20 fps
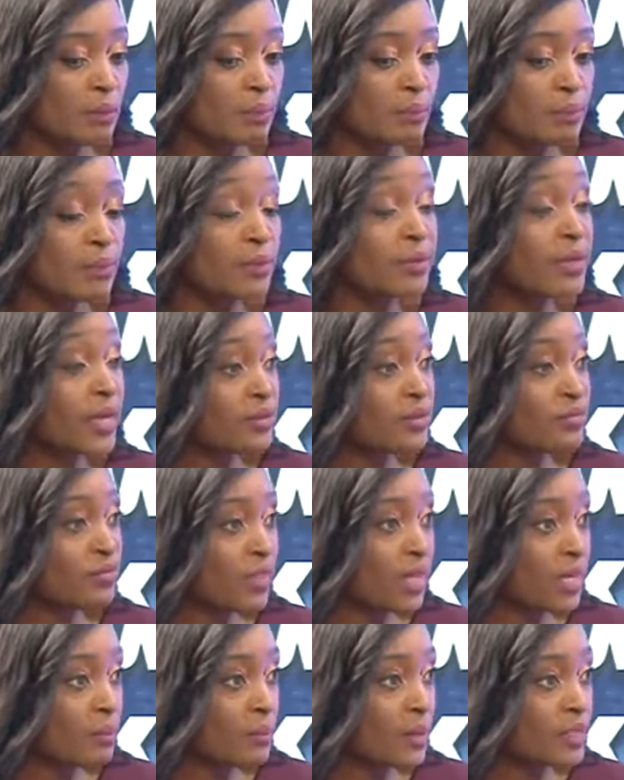product
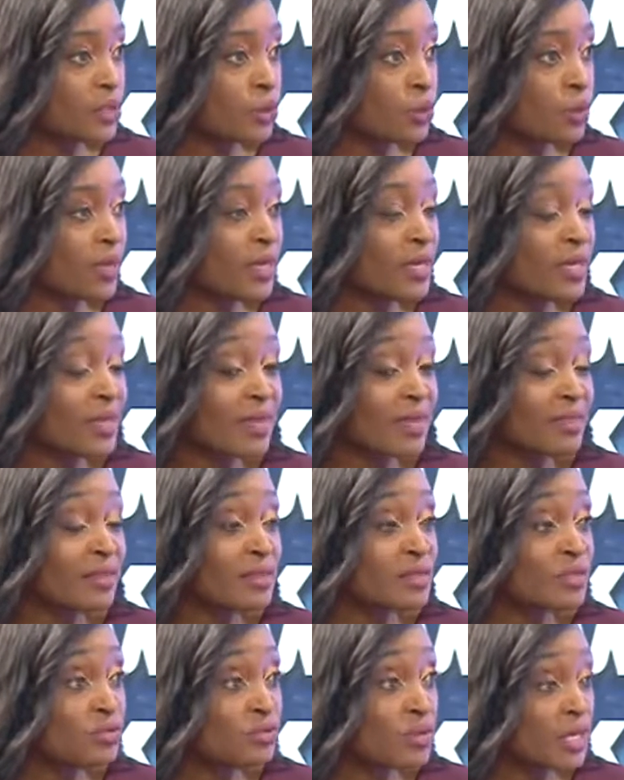for that matter, or any
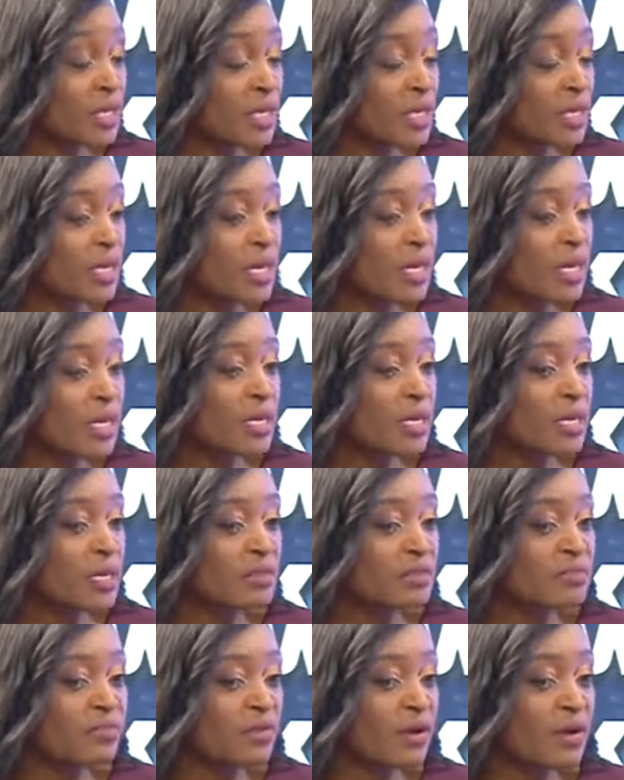other tree, in
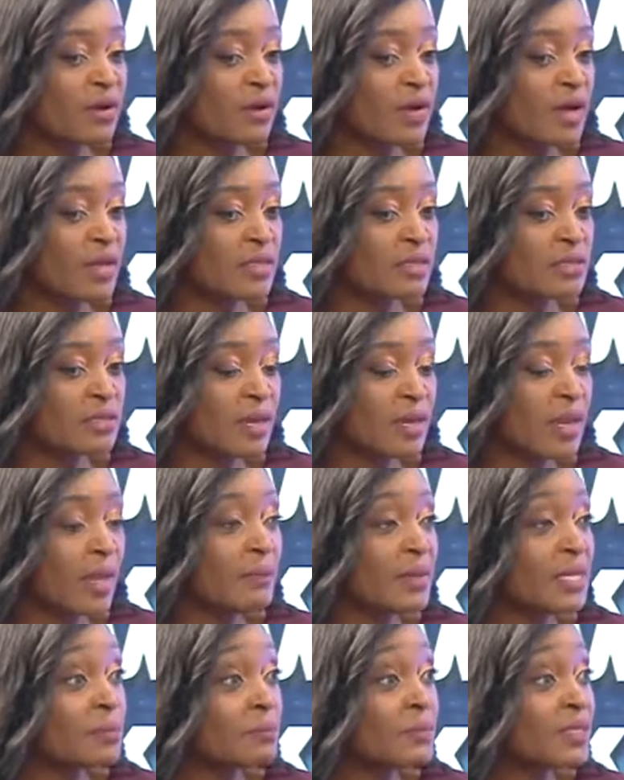as far as
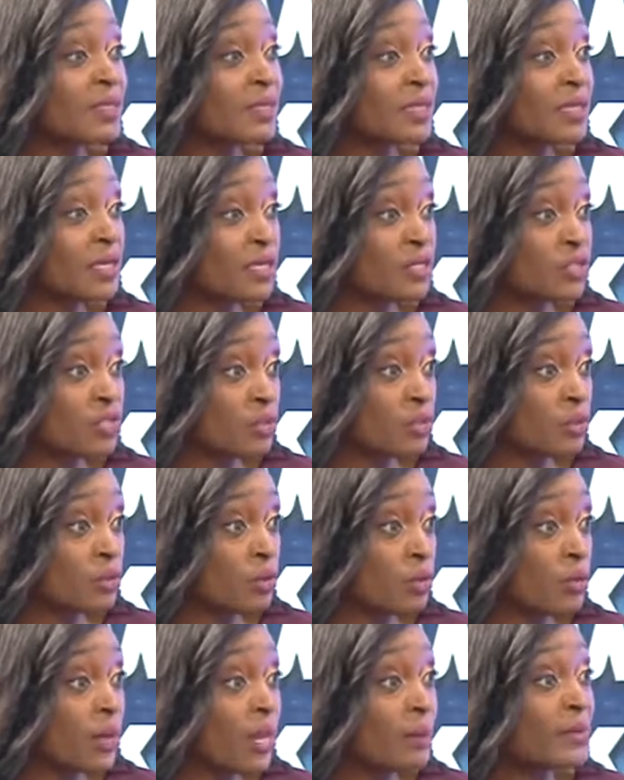climate mitigation
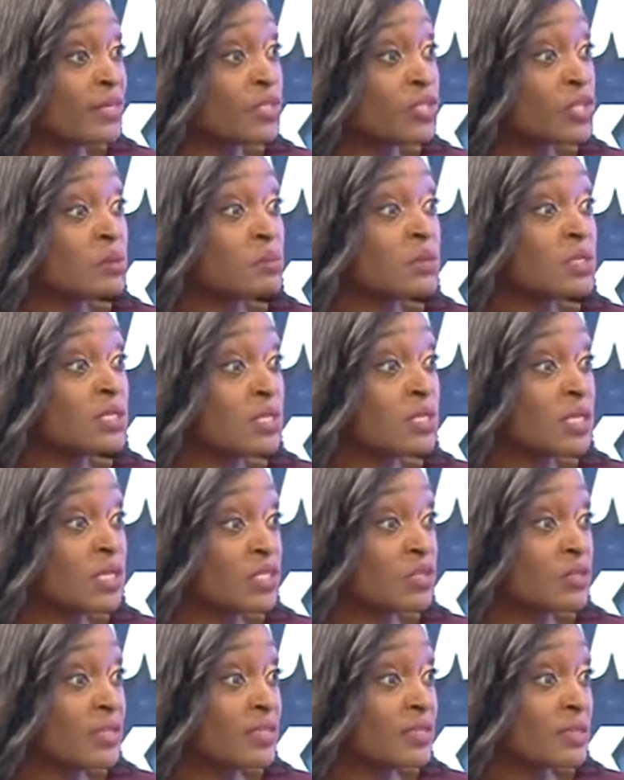or climate change
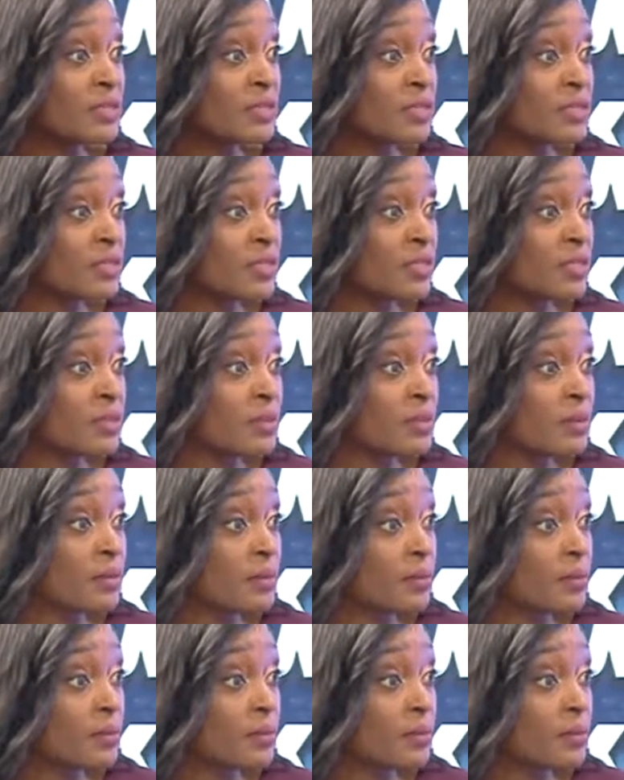mitigation is concerned?